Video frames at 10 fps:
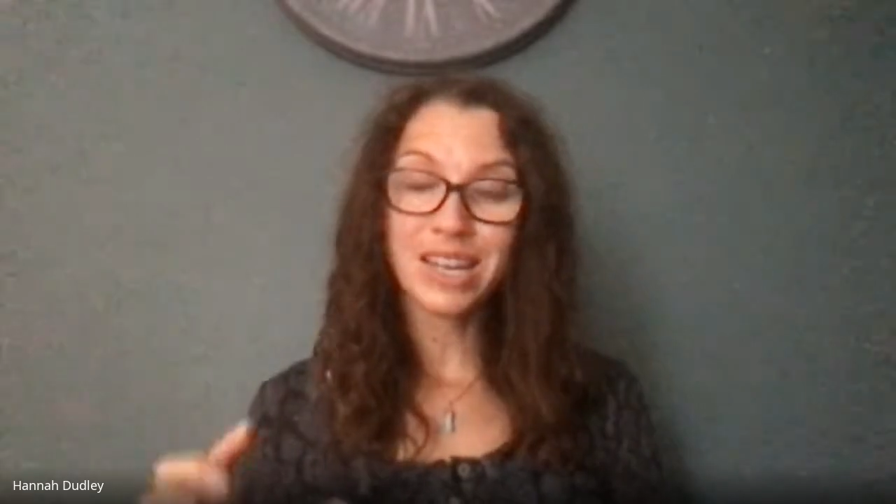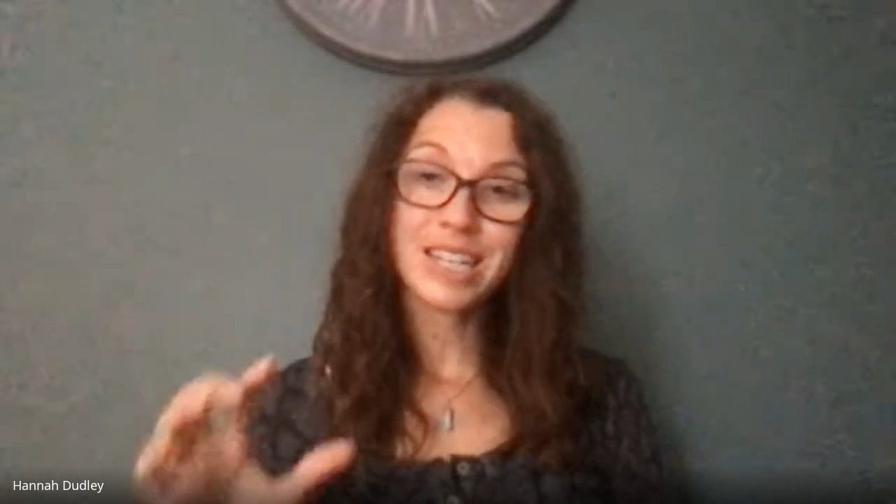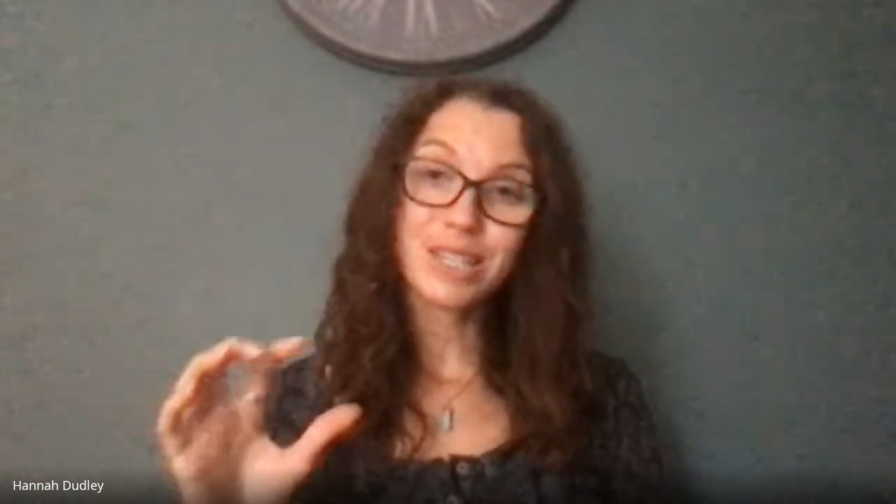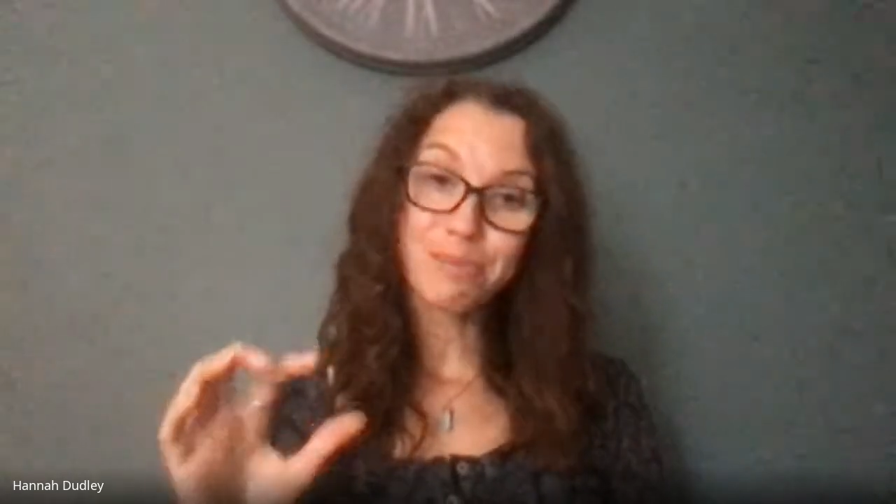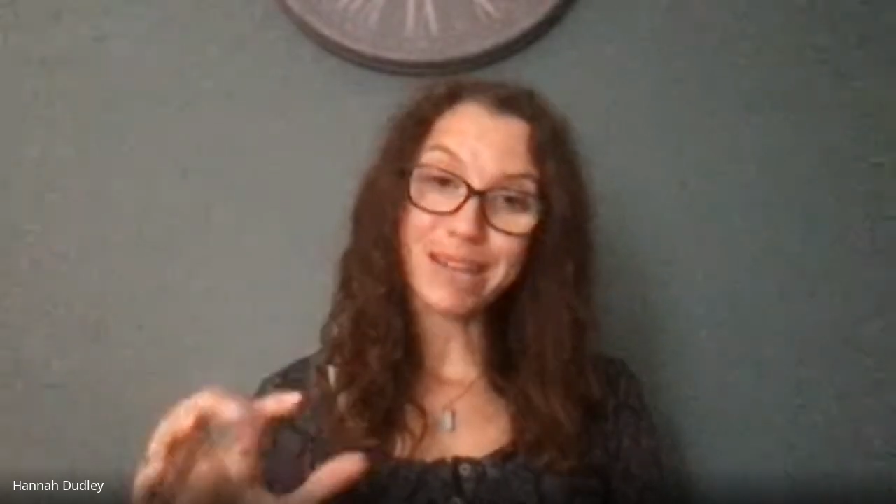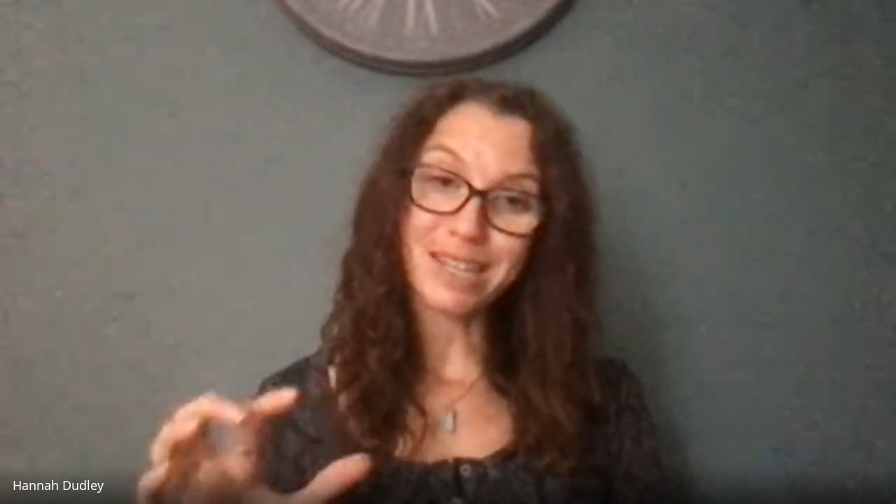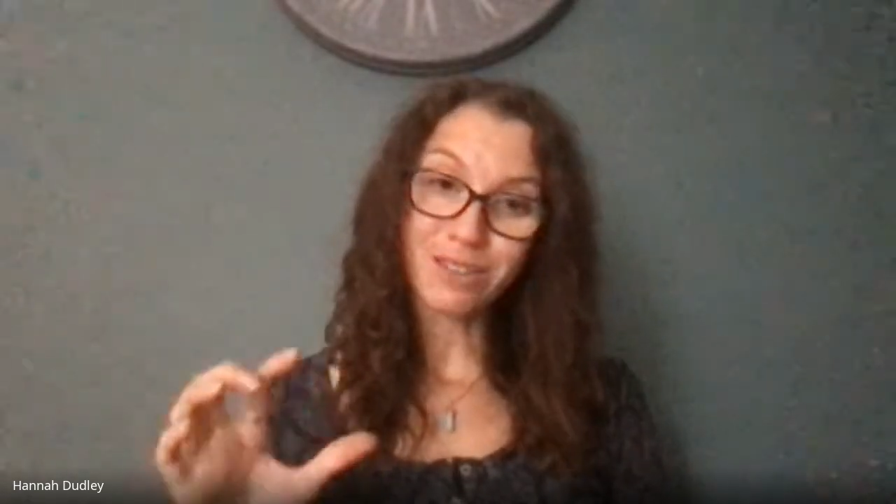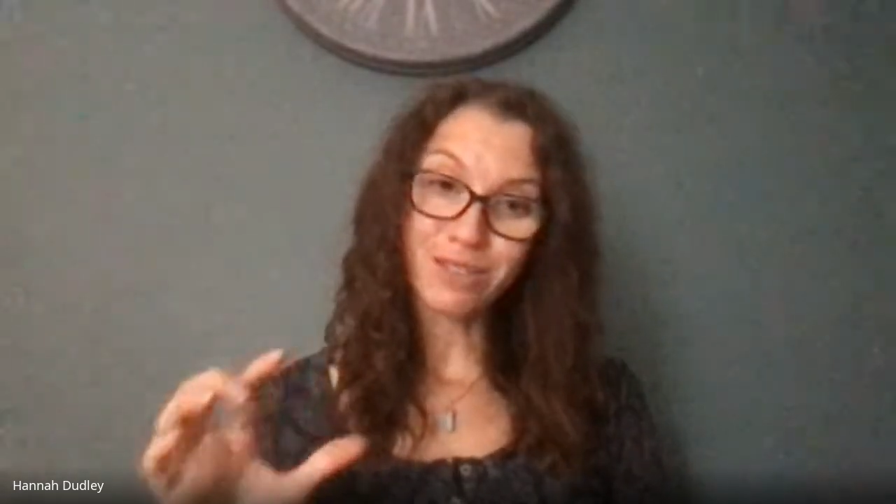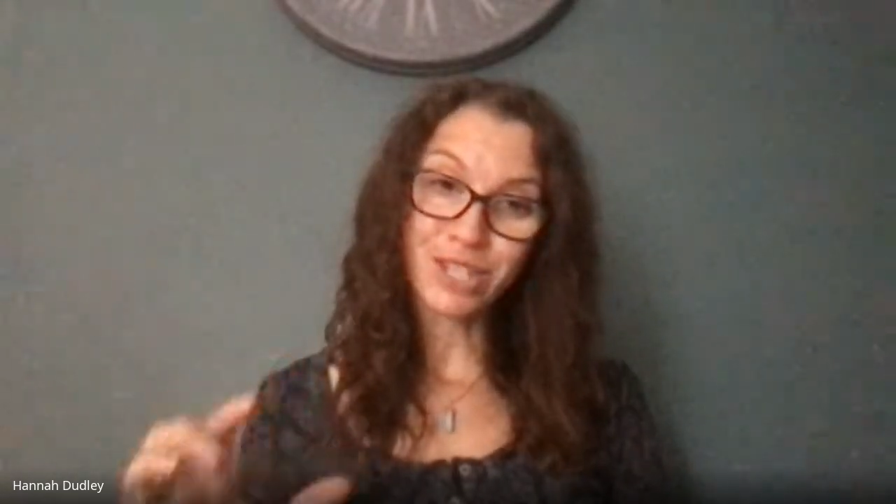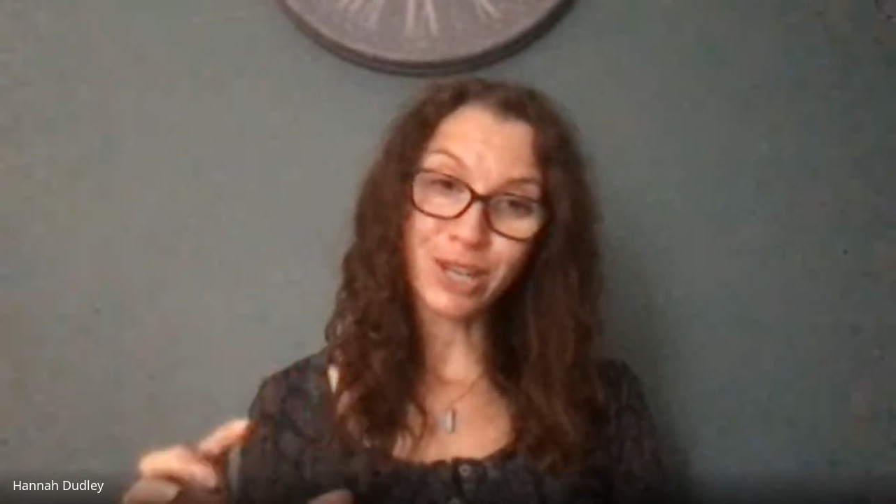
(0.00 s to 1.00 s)
depending
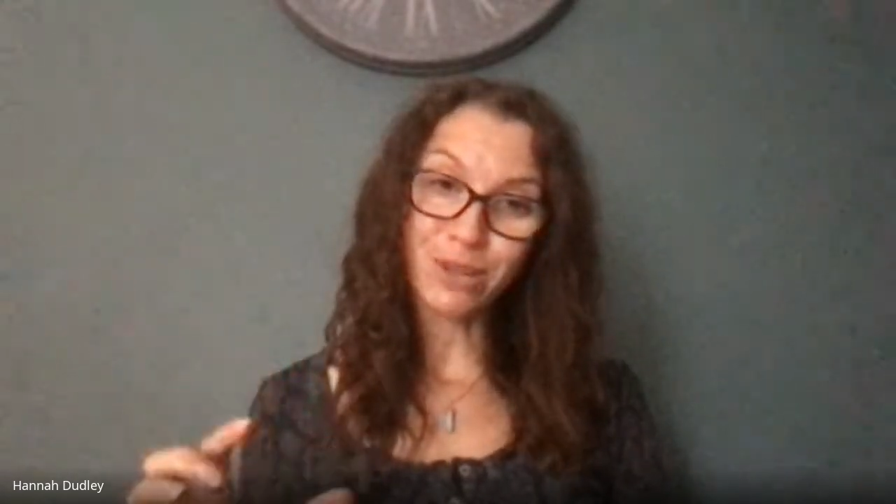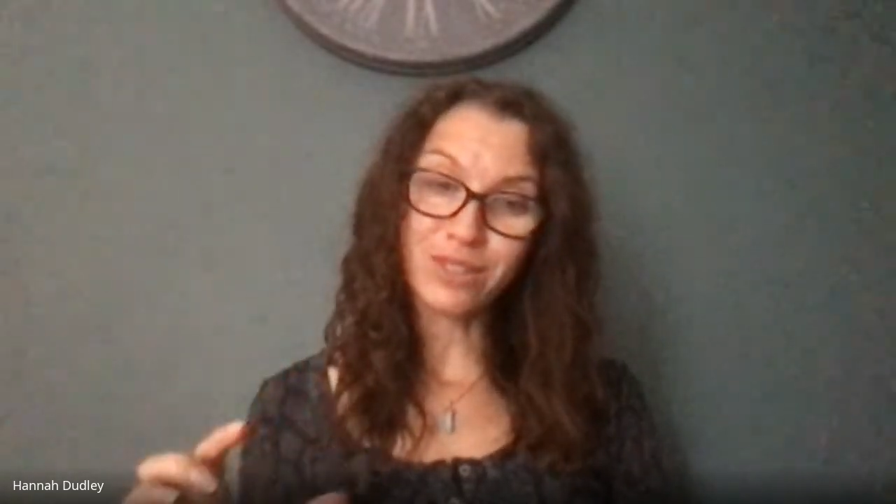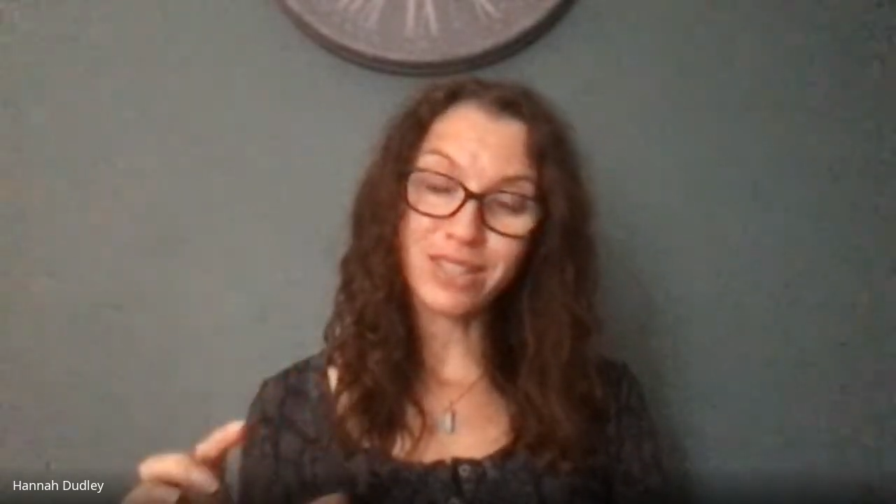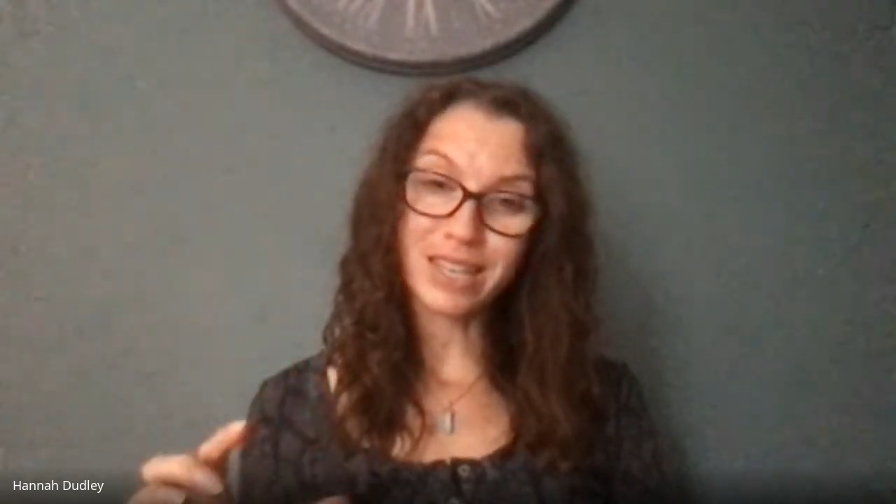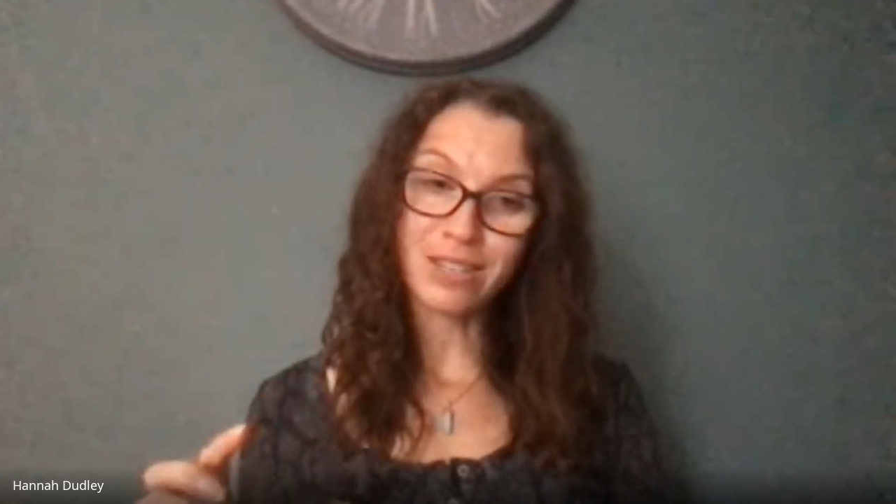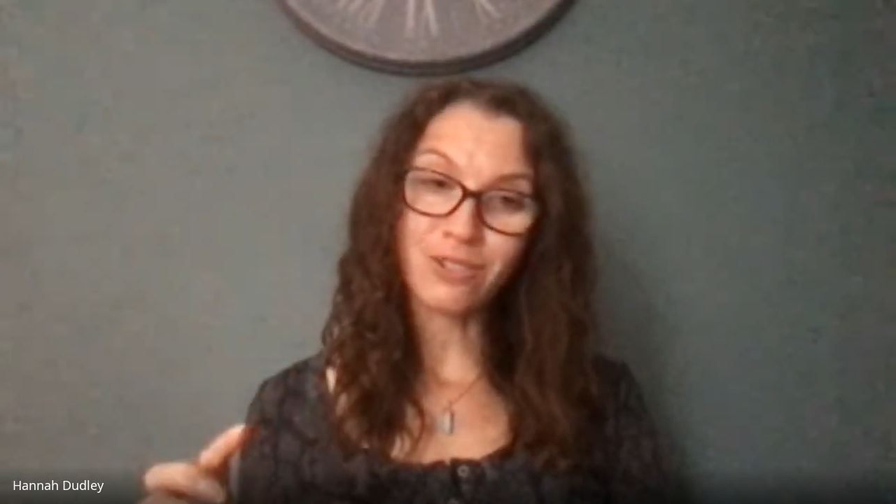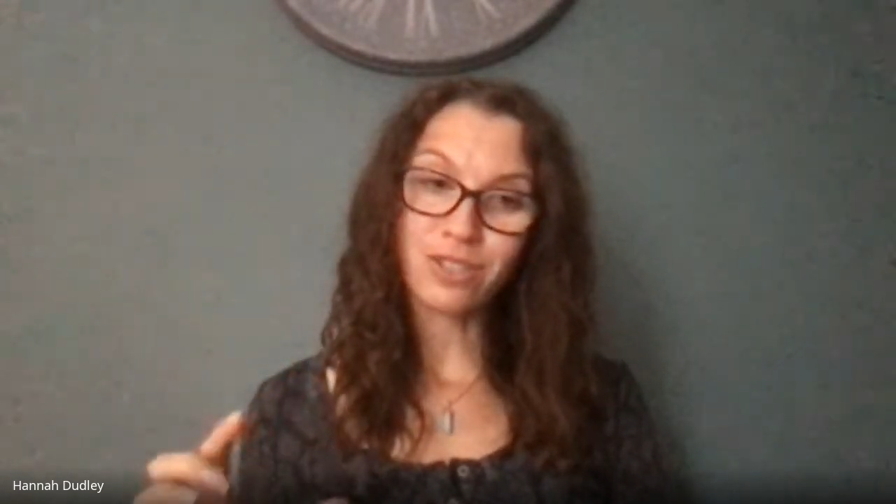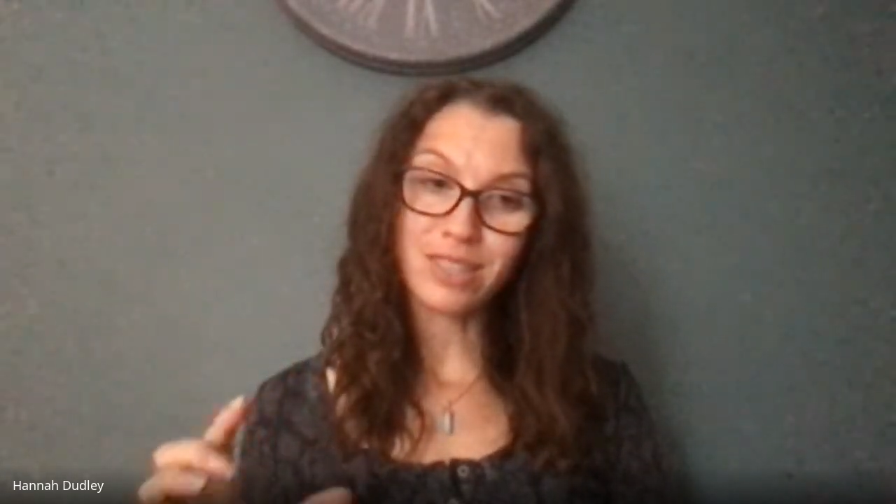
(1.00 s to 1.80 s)
on the dosage,